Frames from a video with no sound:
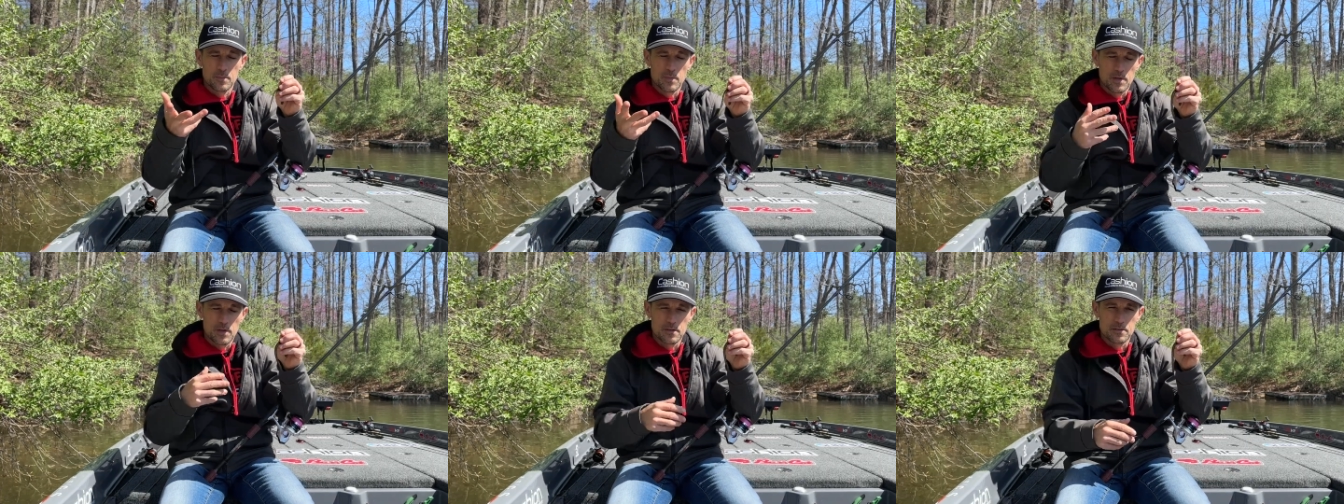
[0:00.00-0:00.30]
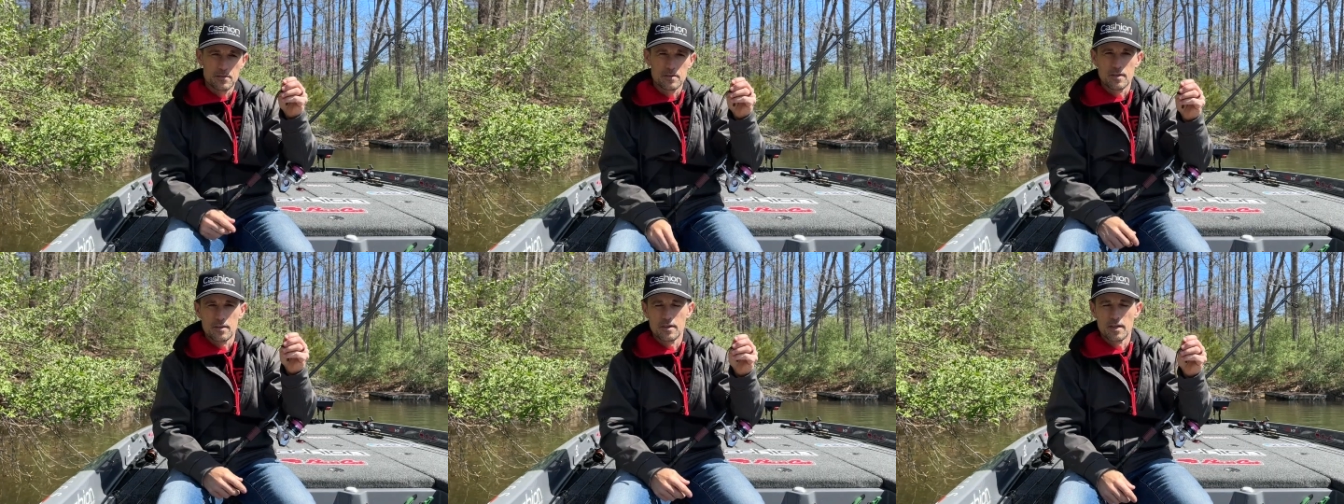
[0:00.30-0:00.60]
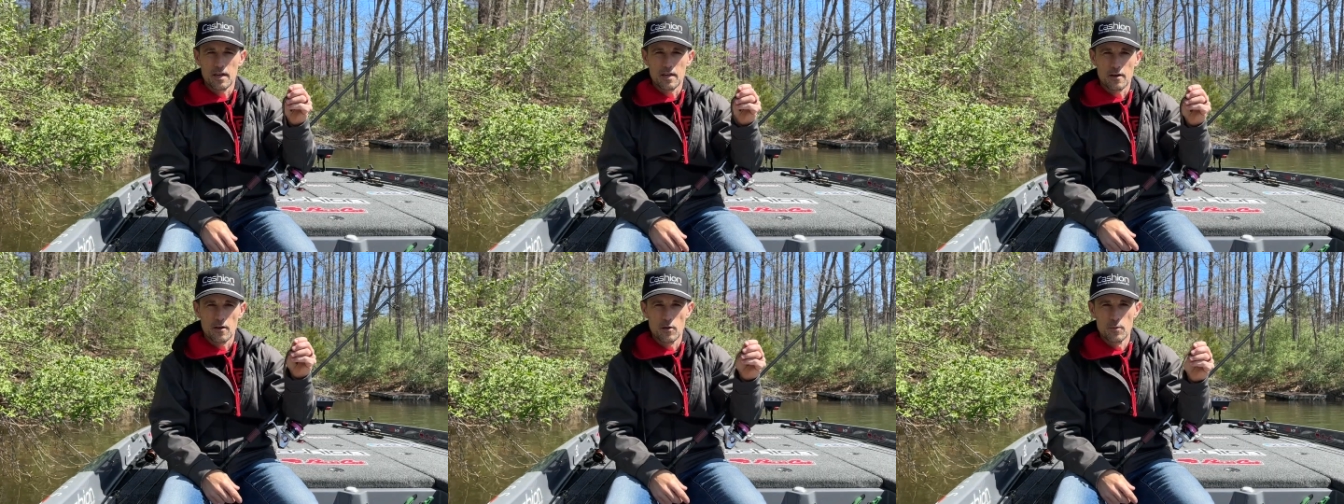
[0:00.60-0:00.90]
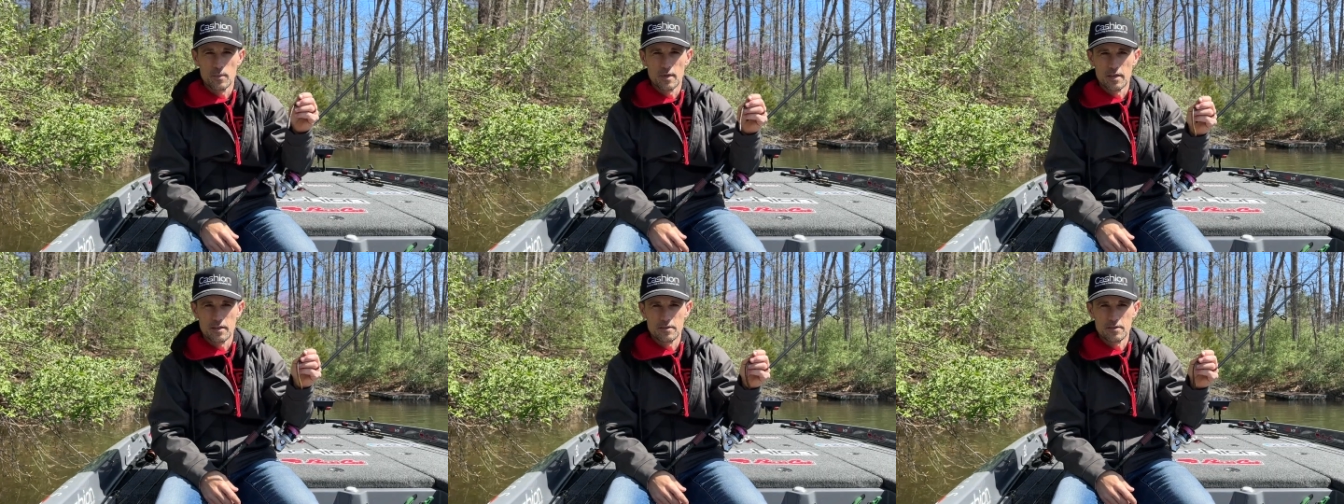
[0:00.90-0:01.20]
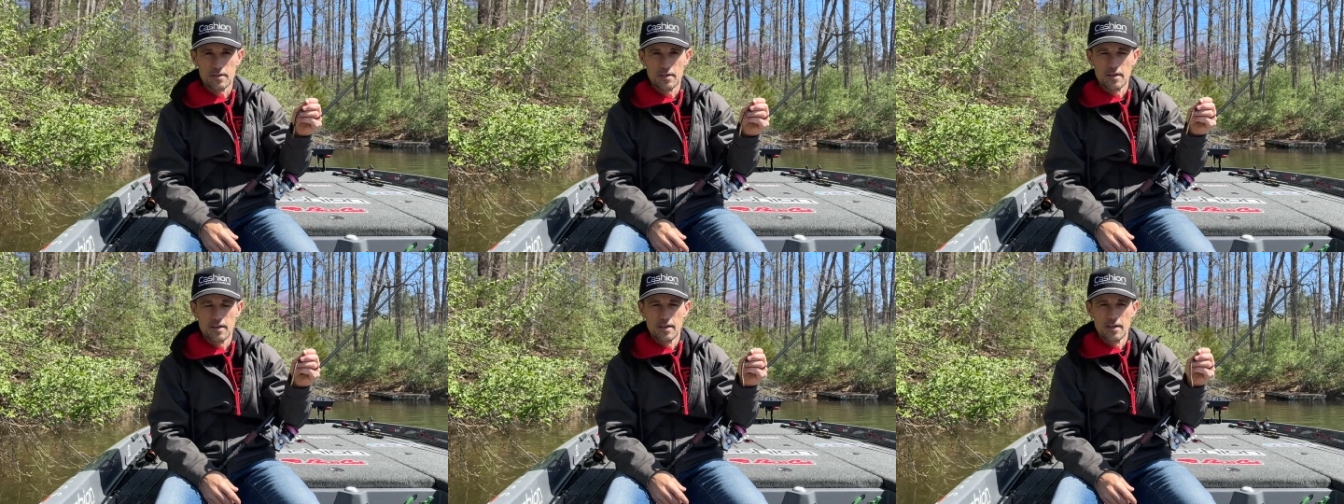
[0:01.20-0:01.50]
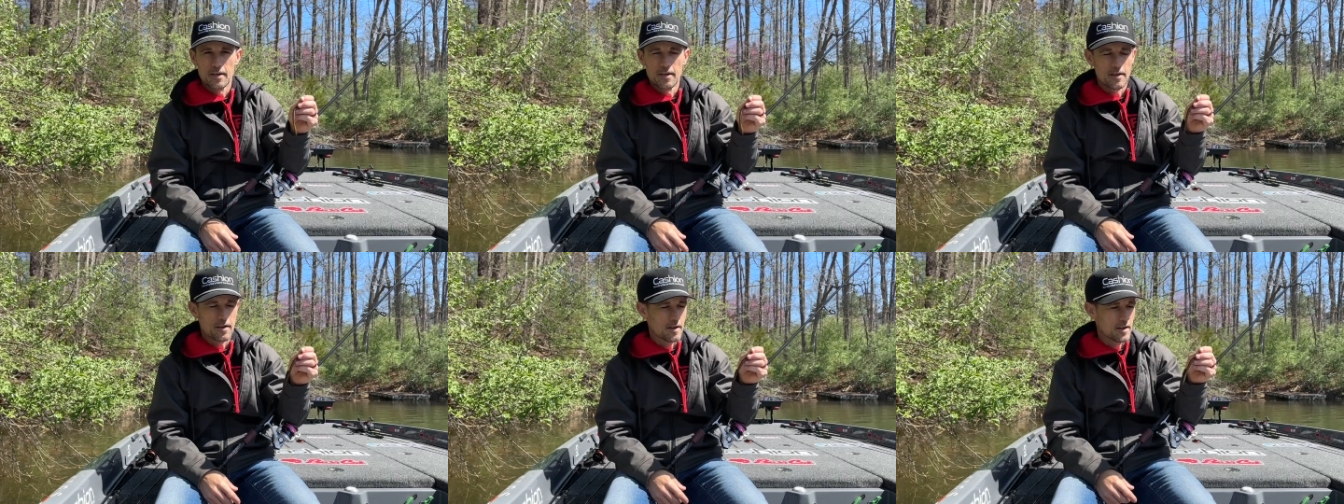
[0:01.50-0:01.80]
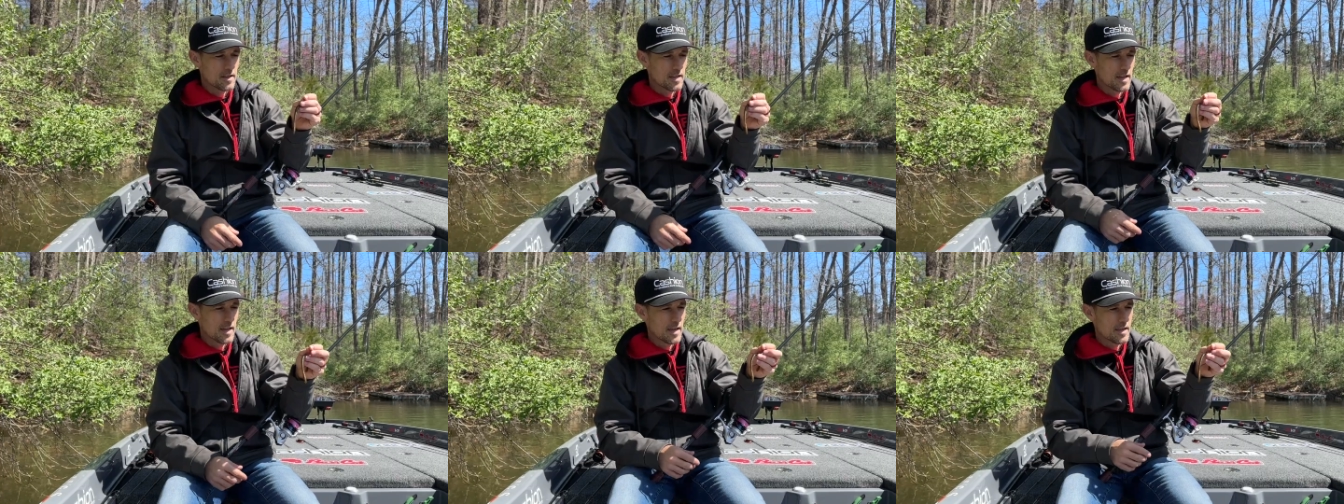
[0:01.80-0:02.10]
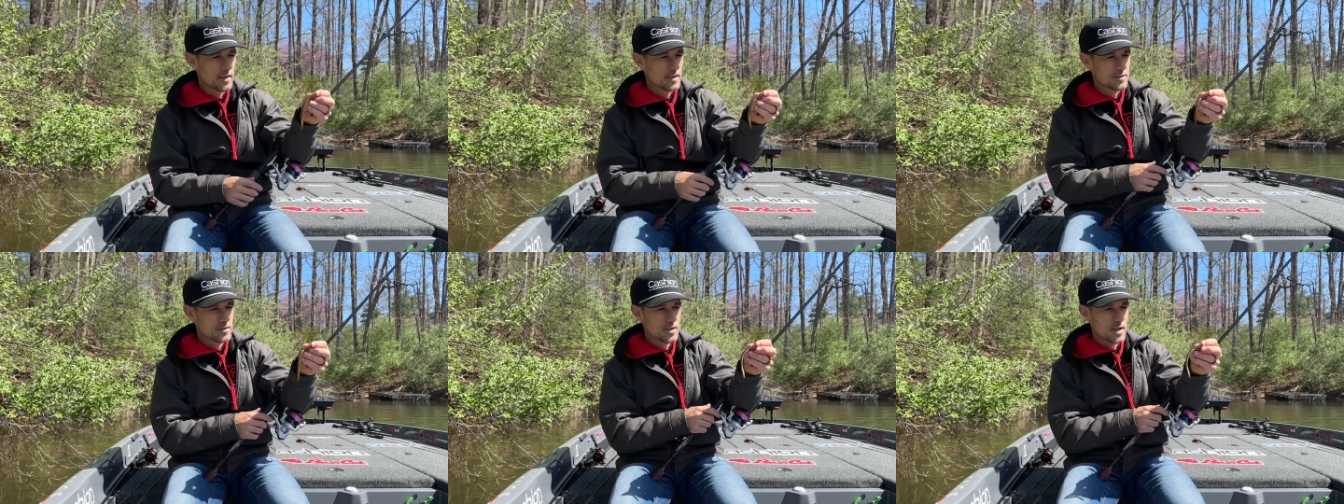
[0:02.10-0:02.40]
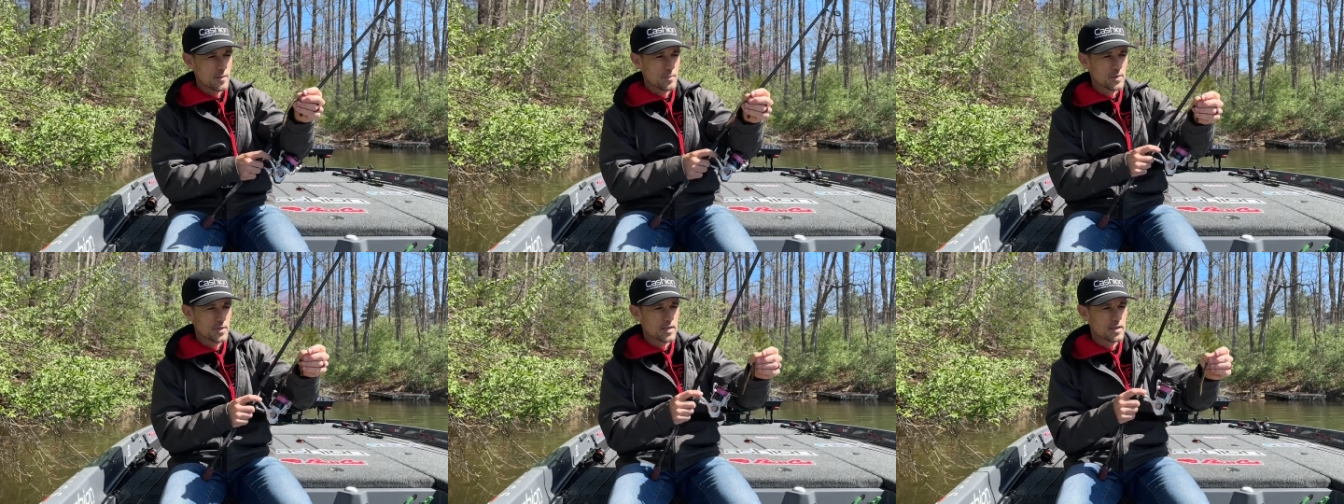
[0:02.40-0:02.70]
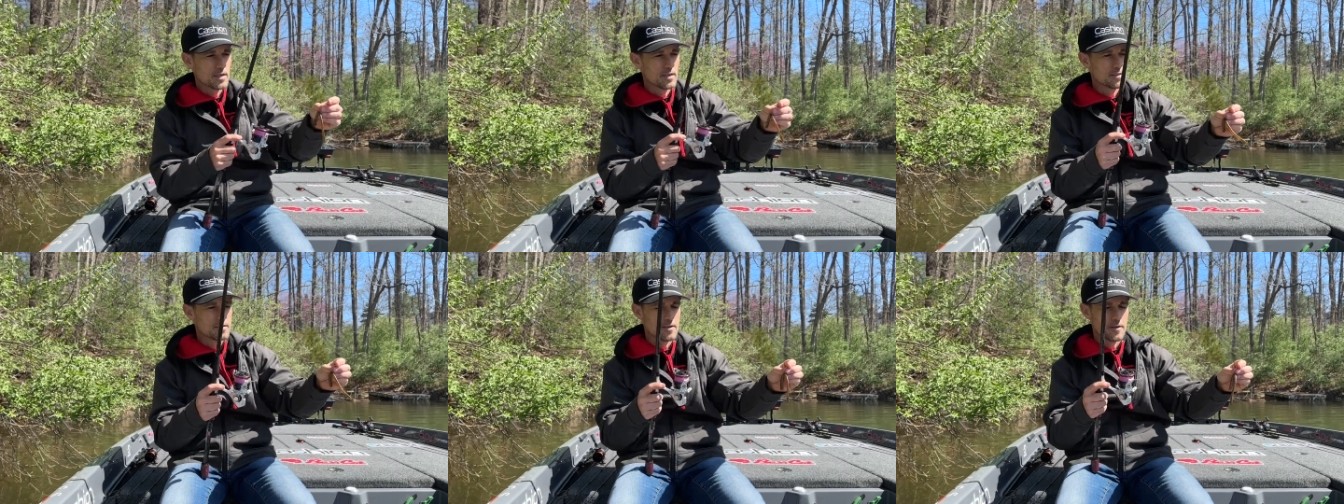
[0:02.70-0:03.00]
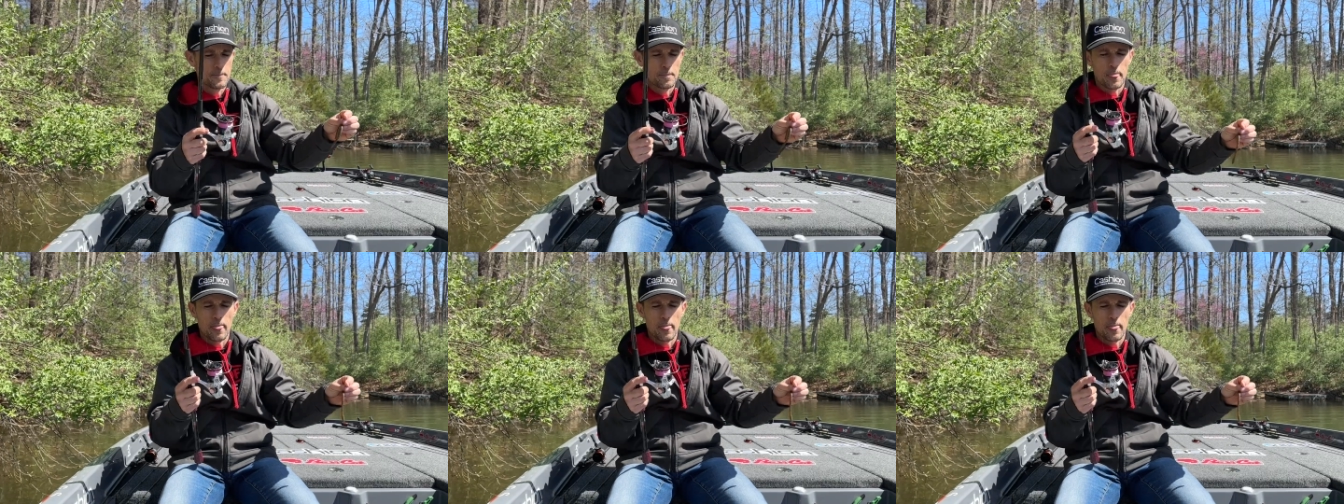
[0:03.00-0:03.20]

because Neco means cat in Japanese.